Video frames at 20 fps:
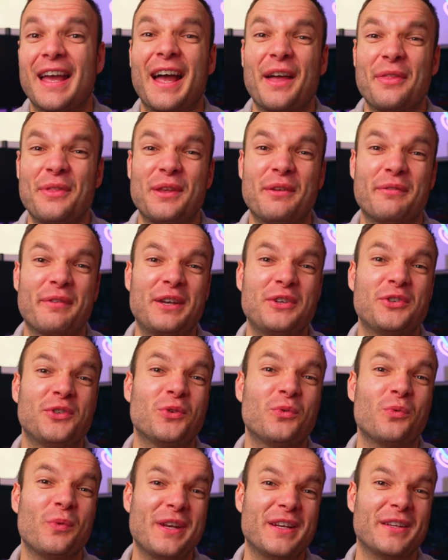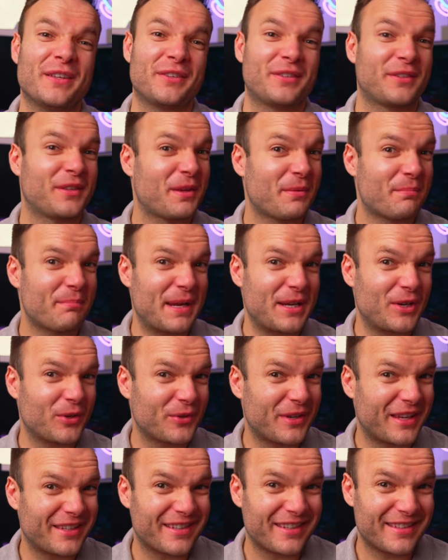and the eventual winners may
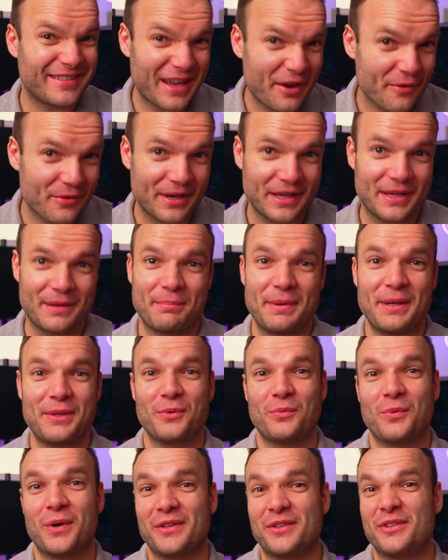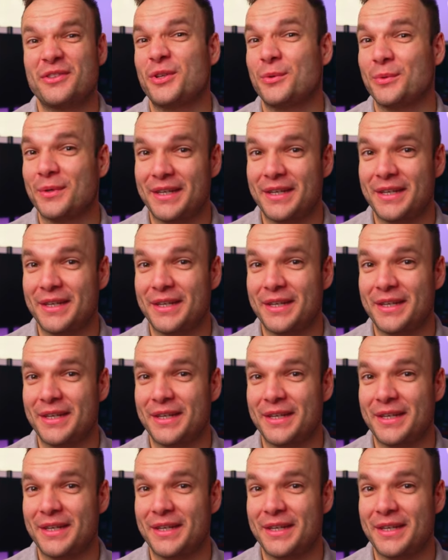not necessarily be the ones who